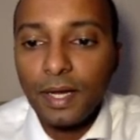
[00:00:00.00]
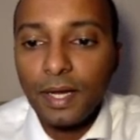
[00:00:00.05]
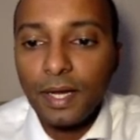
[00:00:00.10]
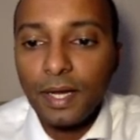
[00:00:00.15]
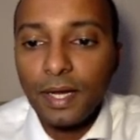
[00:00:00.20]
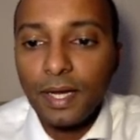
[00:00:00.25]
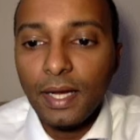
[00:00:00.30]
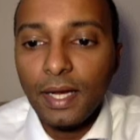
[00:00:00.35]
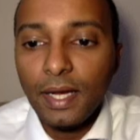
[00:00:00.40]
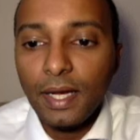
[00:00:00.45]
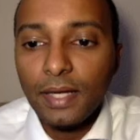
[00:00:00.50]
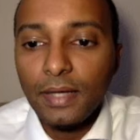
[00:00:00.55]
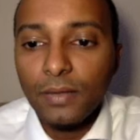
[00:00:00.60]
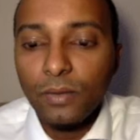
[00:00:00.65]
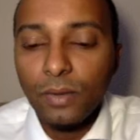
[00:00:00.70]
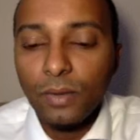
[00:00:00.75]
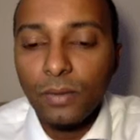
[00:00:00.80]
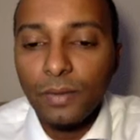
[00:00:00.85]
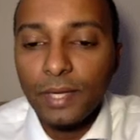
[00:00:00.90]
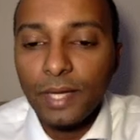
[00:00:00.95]
And
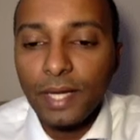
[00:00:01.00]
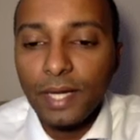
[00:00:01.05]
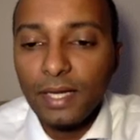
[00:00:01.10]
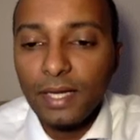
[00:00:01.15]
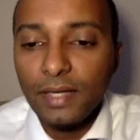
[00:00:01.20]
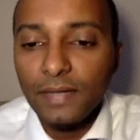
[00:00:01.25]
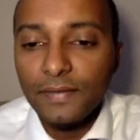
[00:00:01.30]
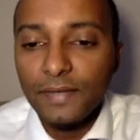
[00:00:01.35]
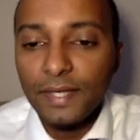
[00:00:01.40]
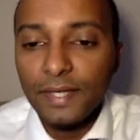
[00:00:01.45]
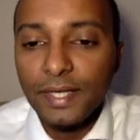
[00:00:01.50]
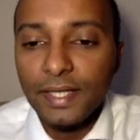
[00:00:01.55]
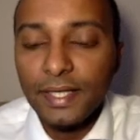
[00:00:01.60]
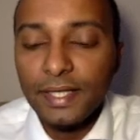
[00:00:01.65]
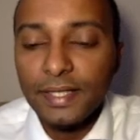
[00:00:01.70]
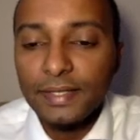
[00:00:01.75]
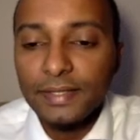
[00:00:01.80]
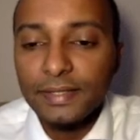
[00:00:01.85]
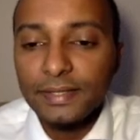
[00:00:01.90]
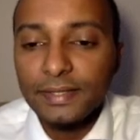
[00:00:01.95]
what we have
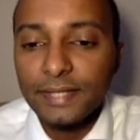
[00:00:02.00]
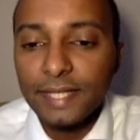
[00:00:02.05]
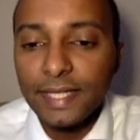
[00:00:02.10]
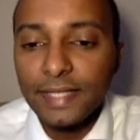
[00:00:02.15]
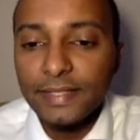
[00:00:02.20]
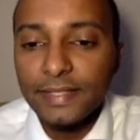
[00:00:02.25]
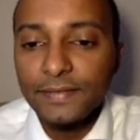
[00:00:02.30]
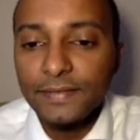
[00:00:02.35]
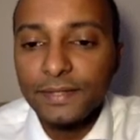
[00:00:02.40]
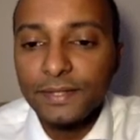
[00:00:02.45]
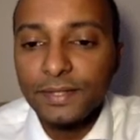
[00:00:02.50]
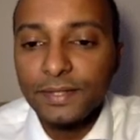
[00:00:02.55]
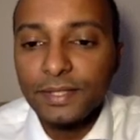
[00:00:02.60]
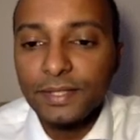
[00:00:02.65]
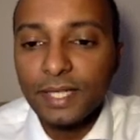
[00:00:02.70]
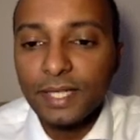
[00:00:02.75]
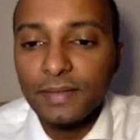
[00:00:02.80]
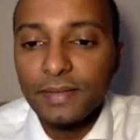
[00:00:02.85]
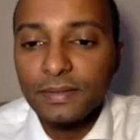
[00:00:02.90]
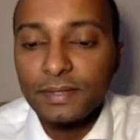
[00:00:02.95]
is negative 2
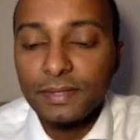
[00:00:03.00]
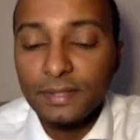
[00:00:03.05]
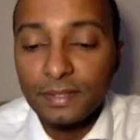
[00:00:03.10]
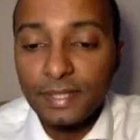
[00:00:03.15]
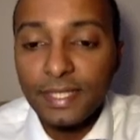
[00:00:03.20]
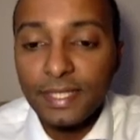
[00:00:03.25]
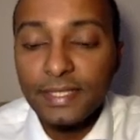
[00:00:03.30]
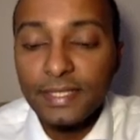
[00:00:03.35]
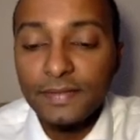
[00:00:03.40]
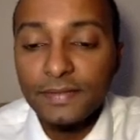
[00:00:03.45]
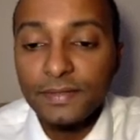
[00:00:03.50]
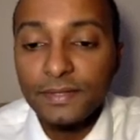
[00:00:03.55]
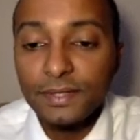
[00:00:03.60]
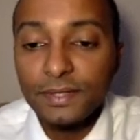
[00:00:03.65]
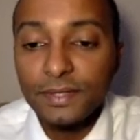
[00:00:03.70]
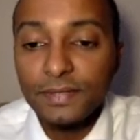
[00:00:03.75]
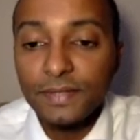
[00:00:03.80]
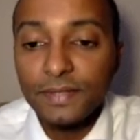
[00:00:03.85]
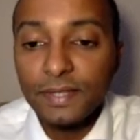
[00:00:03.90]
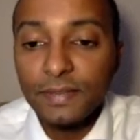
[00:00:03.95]
times negative 2
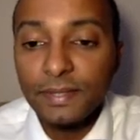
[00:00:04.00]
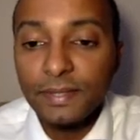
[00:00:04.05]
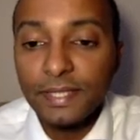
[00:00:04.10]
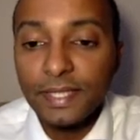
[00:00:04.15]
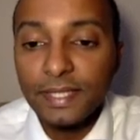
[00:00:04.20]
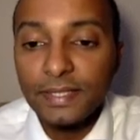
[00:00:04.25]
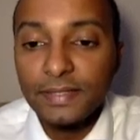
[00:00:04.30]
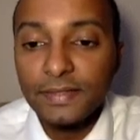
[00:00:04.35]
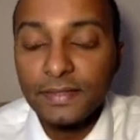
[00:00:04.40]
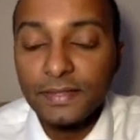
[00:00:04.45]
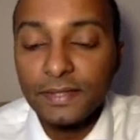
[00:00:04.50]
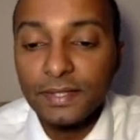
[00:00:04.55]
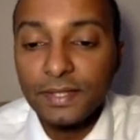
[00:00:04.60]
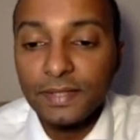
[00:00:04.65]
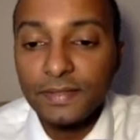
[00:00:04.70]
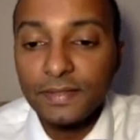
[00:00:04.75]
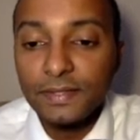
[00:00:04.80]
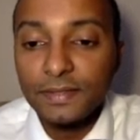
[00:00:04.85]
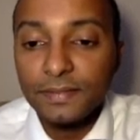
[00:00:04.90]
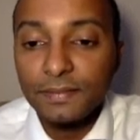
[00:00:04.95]
divided by negative 2
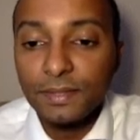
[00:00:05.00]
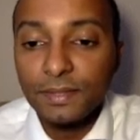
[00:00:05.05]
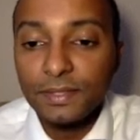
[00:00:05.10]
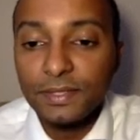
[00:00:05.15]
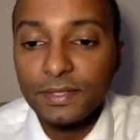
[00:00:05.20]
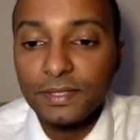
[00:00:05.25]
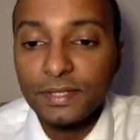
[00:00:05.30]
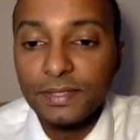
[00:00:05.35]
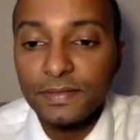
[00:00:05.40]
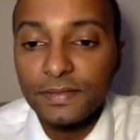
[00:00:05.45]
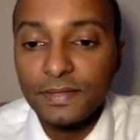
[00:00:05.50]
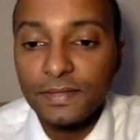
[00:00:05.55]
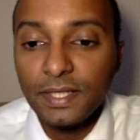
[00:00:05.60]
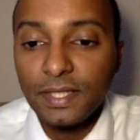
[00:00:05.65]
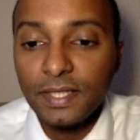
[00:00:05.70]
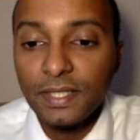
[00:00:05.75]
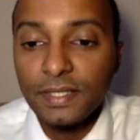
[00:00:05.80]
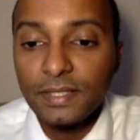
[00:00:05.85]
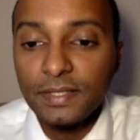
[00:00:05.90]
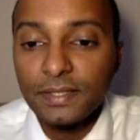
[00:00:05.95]
gives us positive.
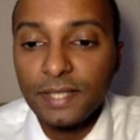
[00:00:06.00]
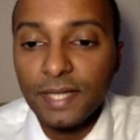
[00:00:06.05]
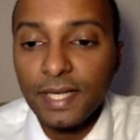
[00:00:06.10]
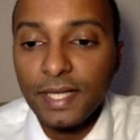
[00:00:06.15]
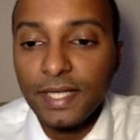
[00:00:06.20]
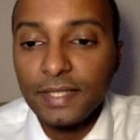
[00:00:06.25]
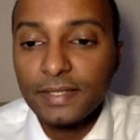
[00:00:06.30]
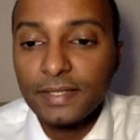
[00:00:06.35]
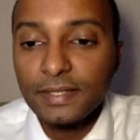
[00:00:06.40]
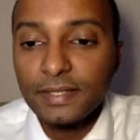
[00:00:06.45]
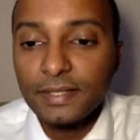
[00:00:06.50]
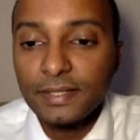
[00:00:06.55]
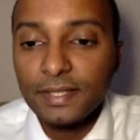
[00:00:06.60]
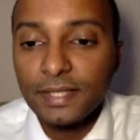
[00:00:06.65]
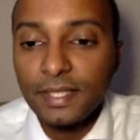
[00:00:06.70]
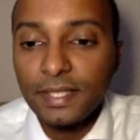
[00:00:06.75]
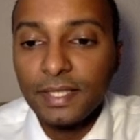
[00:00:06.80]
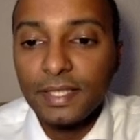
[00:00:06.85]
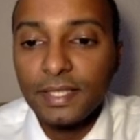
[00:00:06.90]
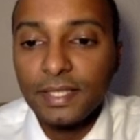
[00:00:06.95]
So x
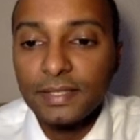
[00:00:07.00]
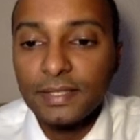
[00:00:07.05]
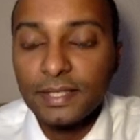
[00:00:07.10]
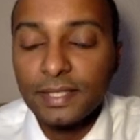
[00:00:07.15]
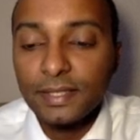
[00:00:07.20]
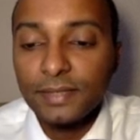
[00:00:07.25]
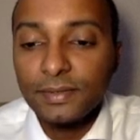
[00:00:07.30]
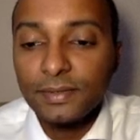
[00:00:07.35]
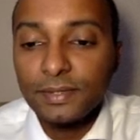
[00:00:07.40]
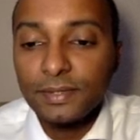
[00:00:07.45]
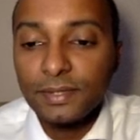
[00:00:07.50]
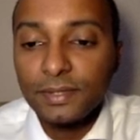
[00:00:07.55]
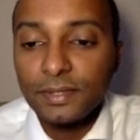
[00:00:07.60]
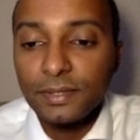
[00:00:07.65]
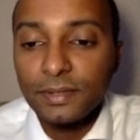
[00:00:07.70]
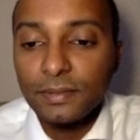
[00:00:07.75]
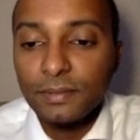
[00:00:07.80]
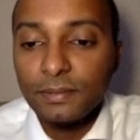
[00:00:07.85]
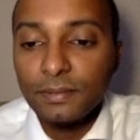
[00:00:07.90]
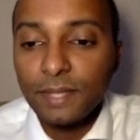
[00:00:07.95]
is equal
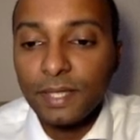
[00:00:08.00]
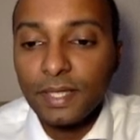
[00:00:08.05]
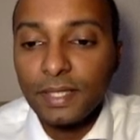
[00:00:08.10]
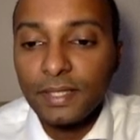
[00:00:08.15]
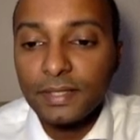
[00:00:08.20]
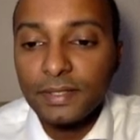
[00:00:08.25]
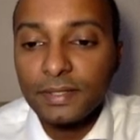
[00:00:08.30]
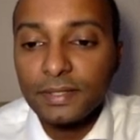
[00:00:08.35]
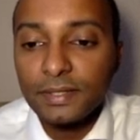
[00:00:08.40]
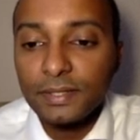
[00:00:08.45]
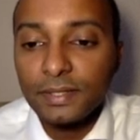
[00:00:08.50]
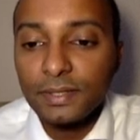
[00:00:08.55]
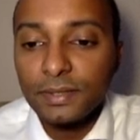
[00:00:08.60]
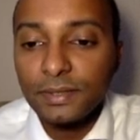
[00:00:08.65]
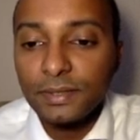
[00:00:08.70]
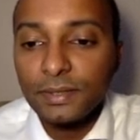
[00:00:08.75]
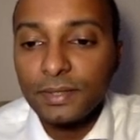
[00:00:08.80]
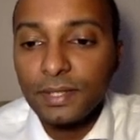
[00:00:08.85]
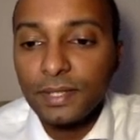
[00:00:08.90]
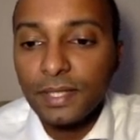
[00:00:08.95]
to minus 2.
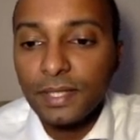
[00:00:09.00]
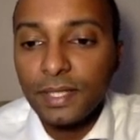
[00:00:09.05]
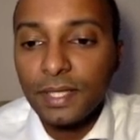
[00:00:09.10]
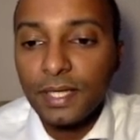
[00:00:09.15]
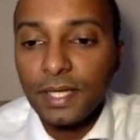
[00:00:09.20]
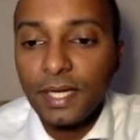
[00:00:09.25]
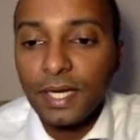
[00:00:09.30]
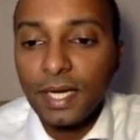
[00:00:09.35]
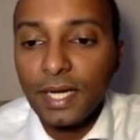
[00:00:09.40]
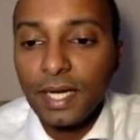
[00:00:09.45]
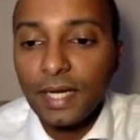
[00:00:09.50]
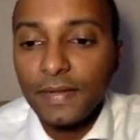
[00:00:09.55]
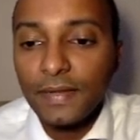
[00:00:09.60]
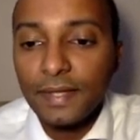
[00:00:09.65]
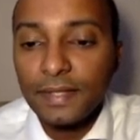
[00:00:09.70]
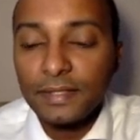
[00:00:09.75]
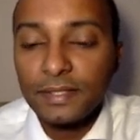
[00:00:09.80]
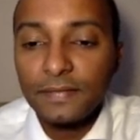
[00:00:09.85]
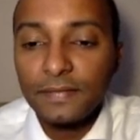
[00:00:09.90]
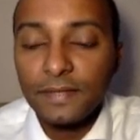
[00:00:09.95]
And
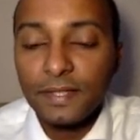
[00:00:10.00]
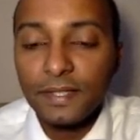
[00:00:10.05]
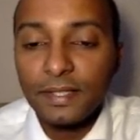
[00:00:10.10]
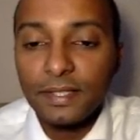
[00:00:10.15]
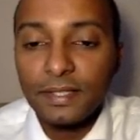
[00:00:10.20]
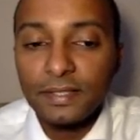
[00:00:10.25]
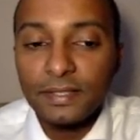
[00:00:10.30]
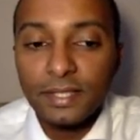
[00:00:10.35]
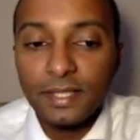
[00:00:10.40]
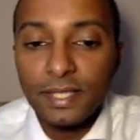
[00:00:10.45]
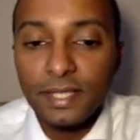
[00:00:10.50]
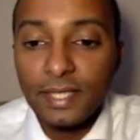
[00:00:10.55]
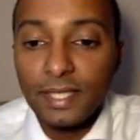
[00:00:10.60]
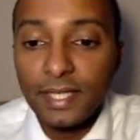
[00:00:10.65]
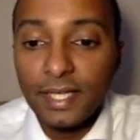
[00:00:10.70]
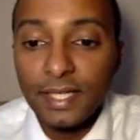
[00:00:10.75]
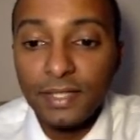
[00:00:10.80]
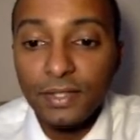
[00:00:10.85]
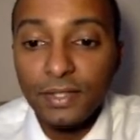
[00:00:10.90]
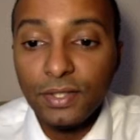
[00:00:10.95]
that's our final answer. And
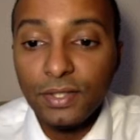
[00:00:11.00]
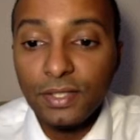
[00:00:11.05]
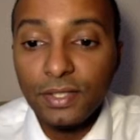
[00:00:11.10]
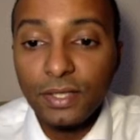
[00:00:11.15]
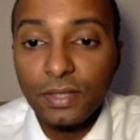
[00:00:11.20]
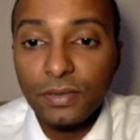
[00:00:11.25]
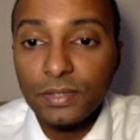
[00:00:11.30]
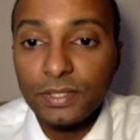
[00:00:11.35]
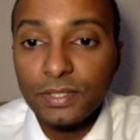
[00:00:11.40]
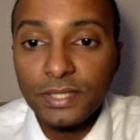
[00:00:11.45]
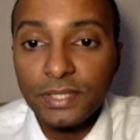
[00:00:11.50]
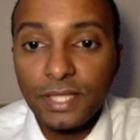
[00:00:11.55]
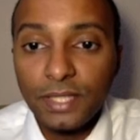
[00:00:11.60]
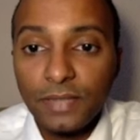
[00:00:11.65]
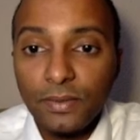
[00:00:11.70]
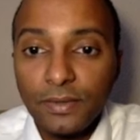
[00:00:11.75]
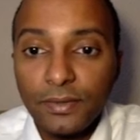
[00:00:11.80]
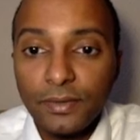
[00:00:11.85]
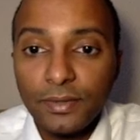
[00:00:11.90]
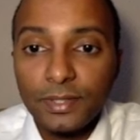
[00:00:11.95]
again, you can always check
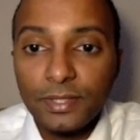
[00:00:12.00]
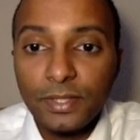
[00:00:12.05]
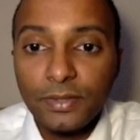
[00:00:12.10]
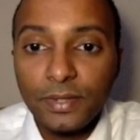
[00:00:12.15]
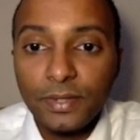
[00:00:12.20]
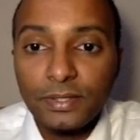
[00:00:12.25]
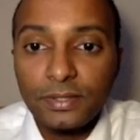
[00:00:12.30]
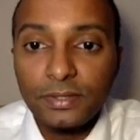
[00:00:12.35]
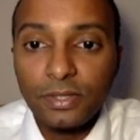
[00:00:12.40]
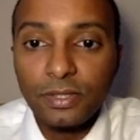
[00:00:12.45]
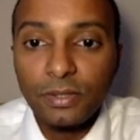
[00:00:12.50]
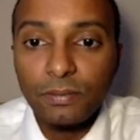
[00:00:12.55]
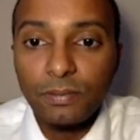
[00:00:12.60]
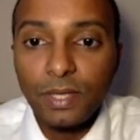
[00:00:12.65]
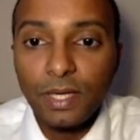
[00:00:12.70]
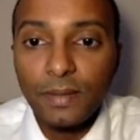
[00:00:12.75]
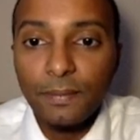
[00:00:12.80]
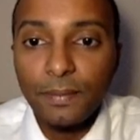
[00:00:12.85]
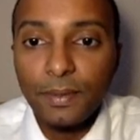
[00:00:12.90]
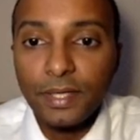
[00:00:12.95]
whether it's correct or not
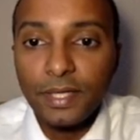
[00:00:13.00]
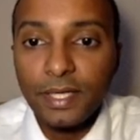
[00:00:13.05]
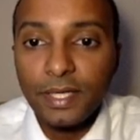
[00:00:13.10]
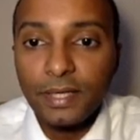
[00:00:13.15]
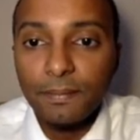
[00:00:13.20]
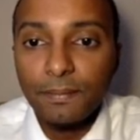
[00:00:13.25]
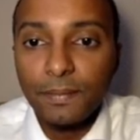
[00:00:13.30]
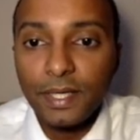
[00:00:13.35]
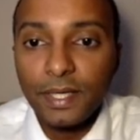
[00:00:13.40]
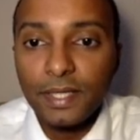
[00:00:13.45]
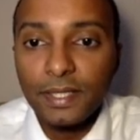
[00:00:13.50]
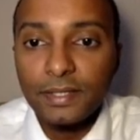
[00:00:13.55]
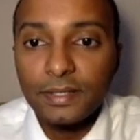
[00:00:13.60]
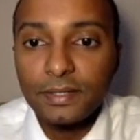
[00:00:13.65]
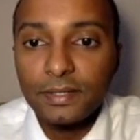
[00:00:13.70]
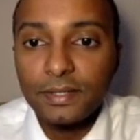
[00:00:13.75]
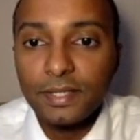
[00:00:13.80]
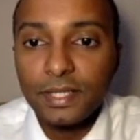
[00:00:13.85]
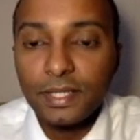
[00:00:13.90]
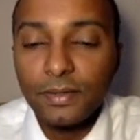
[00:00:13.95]
by putting it back
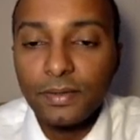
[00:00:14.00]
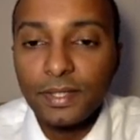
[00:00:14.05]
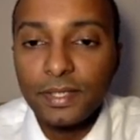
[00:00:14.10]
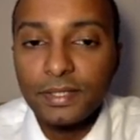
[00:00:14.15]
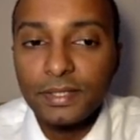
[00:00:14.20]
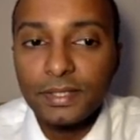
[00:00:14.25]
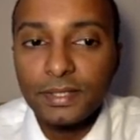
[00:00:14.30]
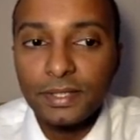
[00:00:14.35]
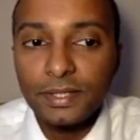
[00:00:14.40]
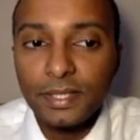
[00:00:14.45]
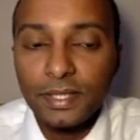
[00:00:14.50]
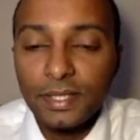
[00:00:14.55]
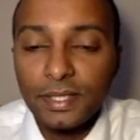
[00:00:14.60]
into the equation.